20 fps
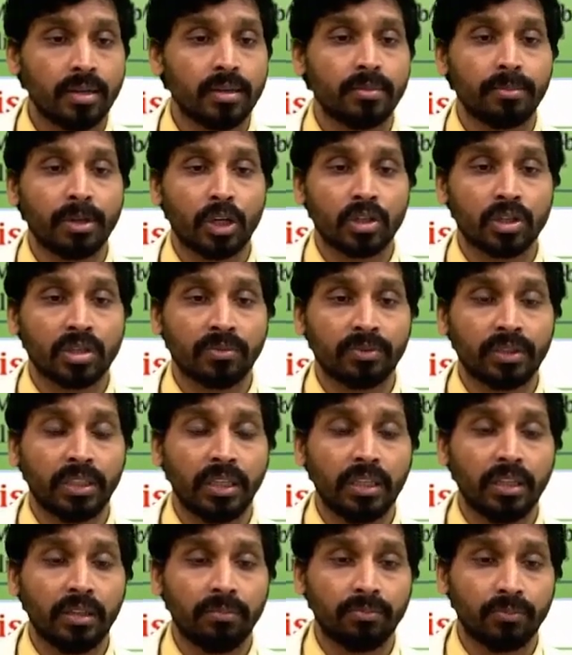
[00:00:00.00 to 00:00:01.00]
because of
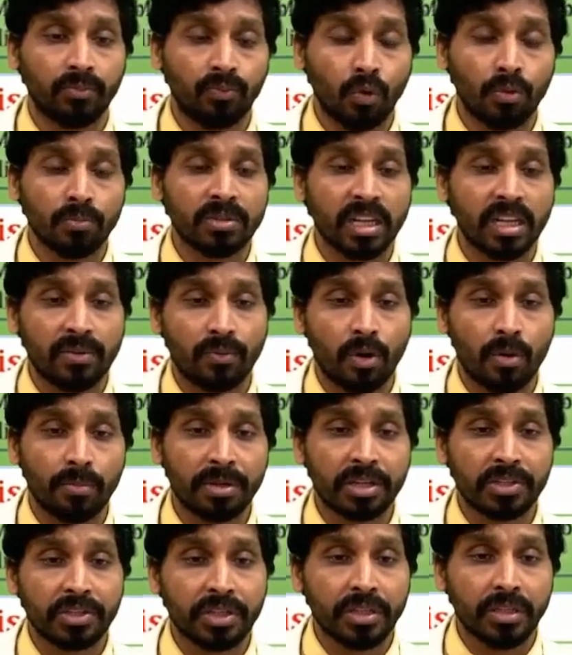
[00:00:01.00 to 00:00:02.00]
the foam cell
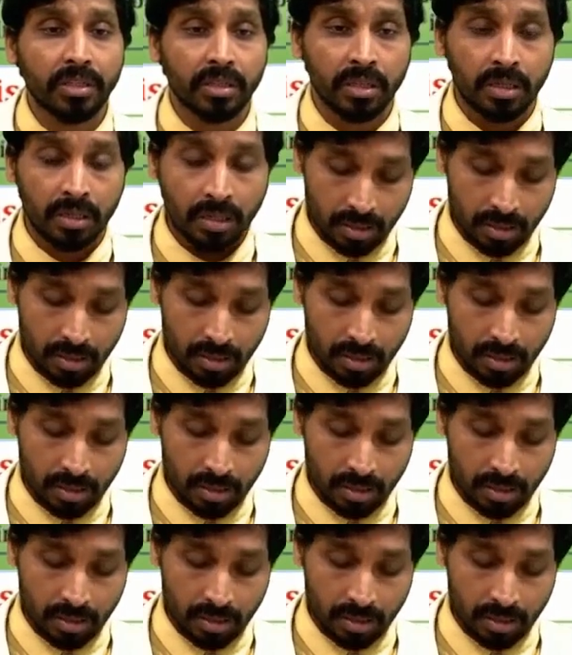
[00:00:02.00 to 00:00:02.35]
formation,